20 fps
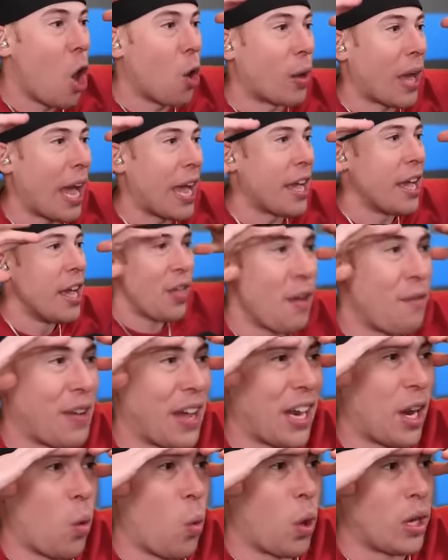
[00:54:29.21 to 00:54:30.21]
Okay, they've
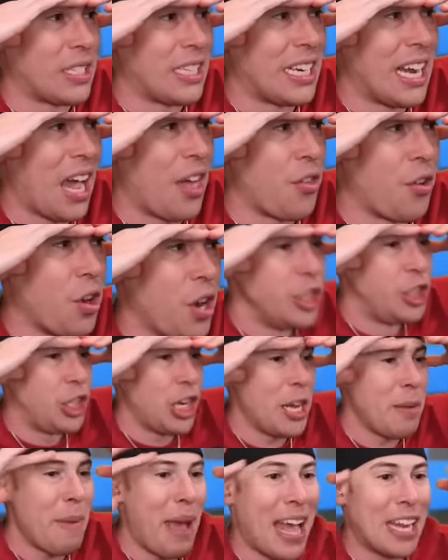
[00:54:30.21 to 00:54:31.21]
got to work together.
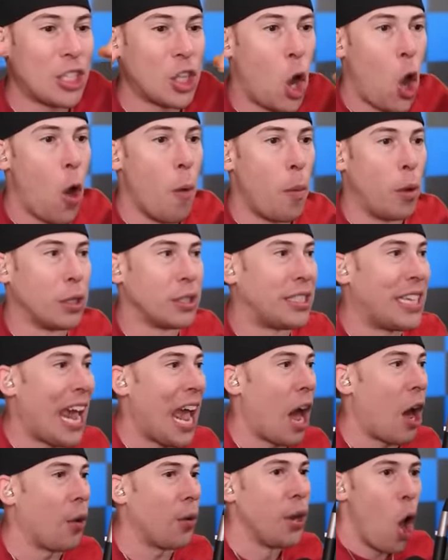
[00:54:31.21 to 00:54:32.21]
G-Man's almost
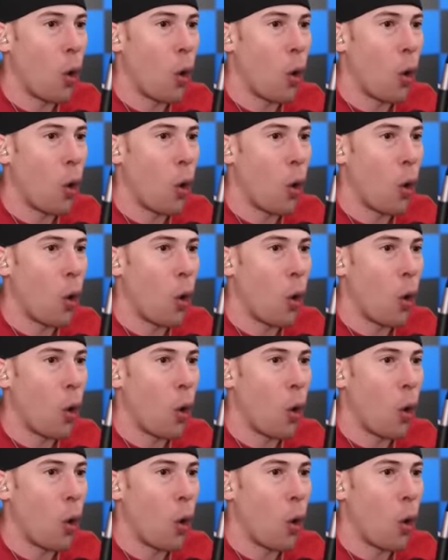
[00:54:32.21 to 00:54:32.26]
down.